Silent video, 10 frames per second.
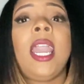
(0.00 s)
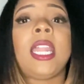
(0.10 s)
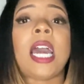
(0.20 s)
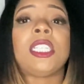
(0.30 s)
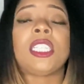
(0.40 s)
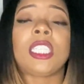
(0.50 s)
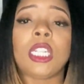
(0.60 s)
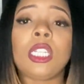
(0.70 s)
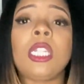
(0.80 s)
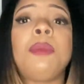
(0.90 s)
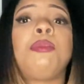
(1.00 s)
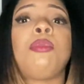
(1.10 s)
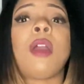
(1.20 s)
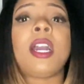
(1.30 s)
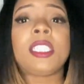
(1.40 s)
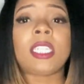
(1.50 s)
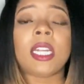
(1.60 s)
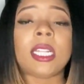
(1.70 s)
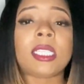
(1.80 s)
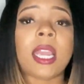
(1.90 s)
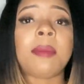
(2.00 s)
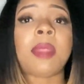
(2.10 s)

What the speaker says: and I just literally brush in the same